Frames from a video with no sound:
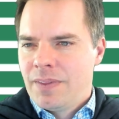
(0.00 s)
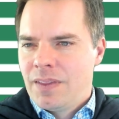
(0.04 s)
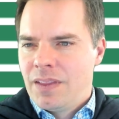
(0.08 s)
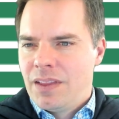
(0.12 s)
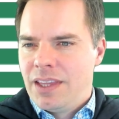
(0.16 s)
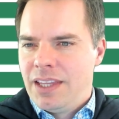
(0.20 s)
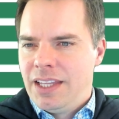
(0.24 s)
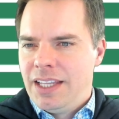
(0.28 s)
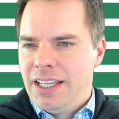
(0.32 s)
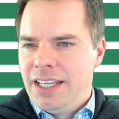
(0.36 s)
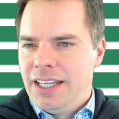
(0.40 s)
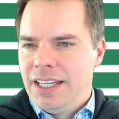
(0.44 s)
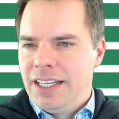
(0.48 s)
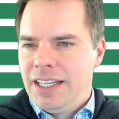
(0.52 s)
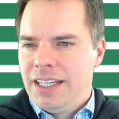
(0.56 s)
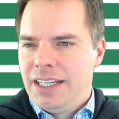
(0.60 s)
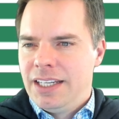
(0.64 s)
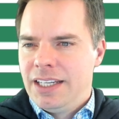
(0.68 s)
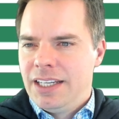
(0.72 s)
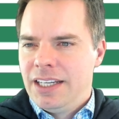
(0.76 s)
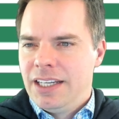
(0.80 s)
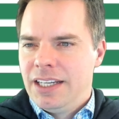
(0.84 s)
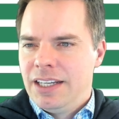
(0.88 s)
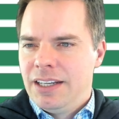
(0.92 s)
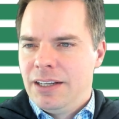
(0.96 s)
the
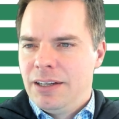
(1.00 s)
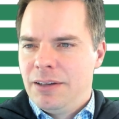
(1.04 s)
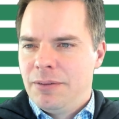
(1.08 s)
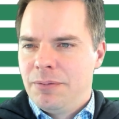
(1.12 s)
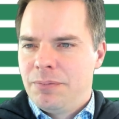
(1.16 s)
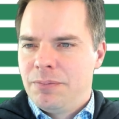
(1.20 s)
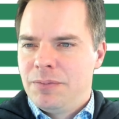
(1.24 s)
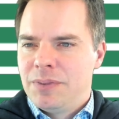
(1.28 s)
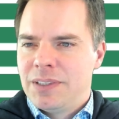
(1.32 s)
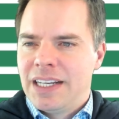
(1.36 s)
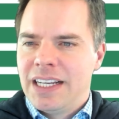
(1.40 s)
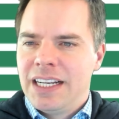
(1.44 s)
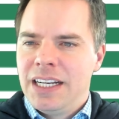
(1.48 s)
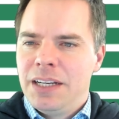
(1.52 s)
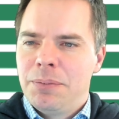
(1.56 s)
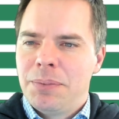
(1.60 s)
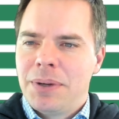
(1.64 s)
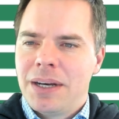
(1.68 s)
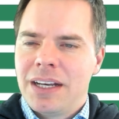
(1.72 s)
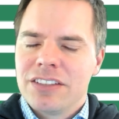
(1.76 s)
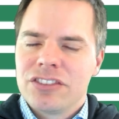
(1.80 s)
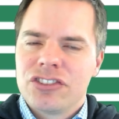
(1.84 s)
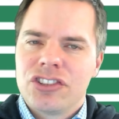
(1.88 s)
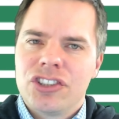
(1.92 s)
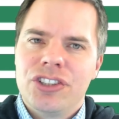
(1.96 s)
daily
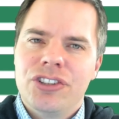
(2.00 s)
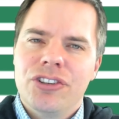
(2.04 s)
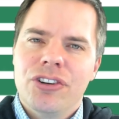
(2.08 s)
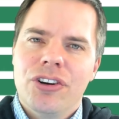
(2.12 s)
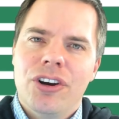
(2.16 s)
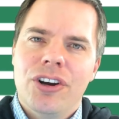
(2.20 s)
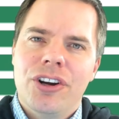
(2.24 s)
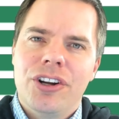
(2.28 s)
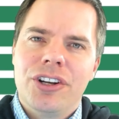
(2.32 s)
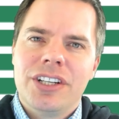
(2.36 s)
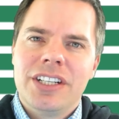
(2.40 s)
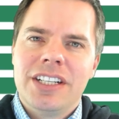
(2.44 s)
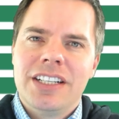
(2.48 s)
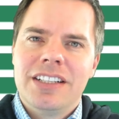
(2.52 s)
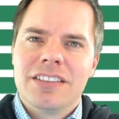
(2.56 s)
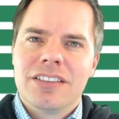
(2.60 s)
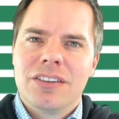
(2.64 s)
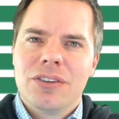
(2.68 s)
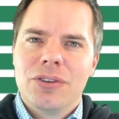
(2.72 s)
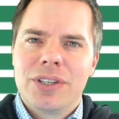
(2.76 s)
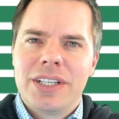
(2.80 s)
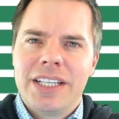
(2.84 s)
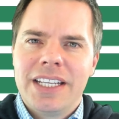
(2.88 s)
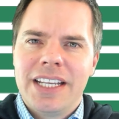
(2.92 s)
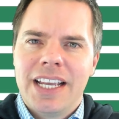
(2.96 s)
pasture grown is
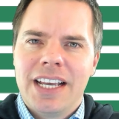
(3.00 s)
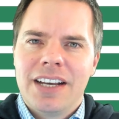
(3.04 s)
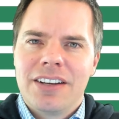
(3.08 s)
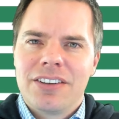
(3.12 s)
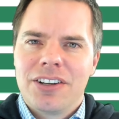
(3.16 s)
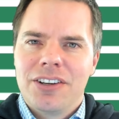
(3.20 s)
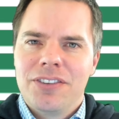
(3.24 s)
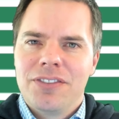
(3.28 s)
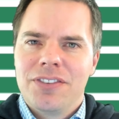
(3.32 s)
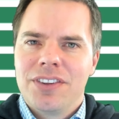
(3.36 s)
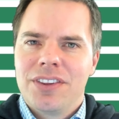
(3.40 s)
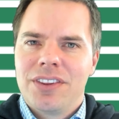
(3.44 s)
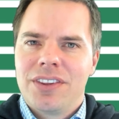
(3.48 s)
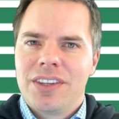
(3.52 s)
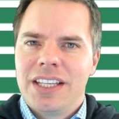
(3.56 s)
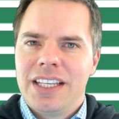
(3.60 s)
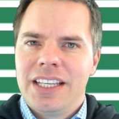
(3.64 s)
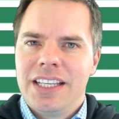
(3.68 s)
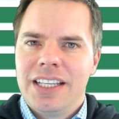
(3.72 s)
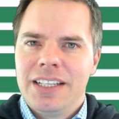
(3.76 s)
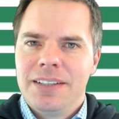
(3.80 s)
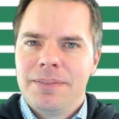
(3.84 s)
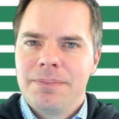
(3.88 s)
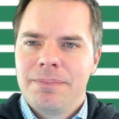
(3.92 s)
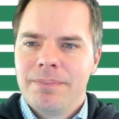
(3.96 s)
looking out over
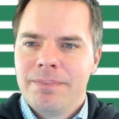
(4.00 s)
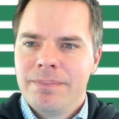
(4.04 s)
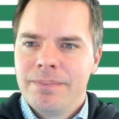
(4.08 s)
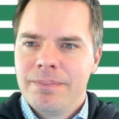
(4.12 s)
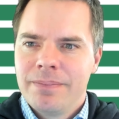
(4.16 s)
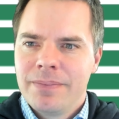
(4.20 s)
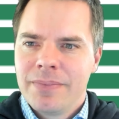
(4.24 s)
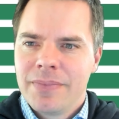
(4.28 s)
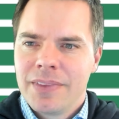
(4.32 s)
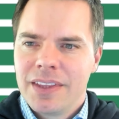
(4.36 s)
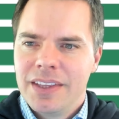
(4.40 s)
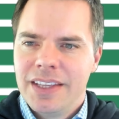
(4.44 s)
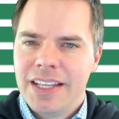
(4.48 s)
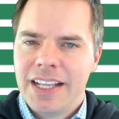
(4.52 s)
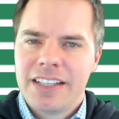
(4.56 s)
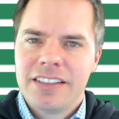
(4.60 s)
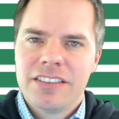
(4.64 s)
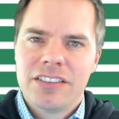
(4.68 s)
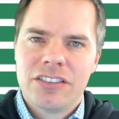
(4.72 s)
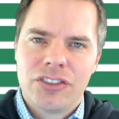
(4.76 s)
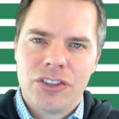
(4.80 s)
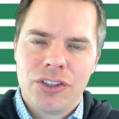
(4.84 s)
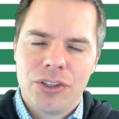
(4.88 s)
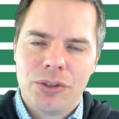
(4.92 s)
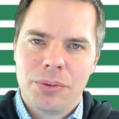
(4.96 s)
the
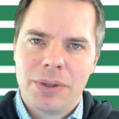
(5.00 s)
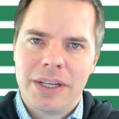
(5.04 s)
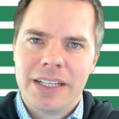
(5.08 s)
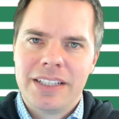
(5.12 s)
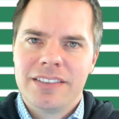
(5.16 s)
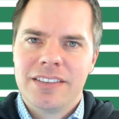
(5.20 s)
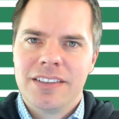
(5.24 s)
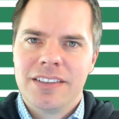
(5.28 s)
next 2 weeks